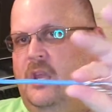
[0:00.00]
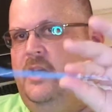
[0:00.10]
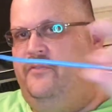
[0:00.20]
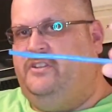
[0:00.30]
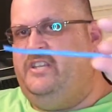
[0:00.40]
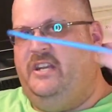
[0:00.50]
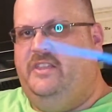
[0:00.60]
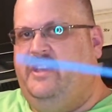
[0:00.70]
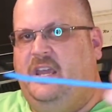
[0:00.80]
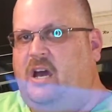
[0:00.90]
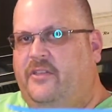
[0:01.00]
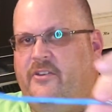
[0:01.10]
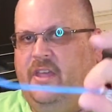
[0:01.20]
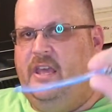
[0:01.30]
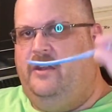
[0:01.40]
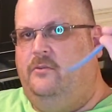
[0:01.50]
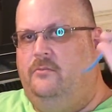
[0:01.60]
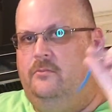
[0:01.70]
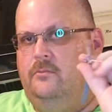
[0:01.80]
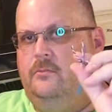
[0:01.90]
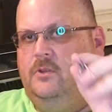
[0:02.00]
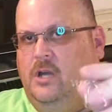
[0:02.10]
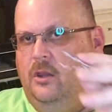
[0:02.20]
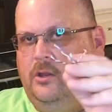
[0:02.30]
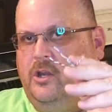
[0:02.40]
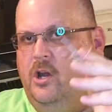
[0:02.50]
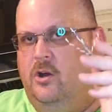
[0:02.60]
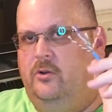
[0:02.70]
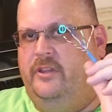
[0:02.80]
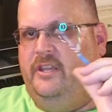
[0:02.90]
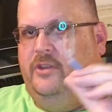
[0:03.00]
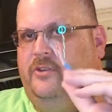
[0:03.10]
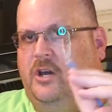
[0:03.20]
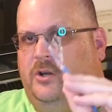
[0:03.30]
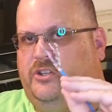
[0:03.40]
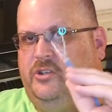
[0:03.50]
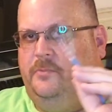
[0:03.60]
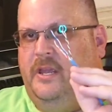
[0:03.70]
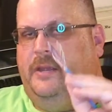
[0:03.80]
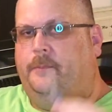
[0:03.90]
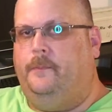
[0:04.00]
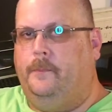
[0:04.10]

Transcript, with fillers: If it's anything other than color code that you know it should be.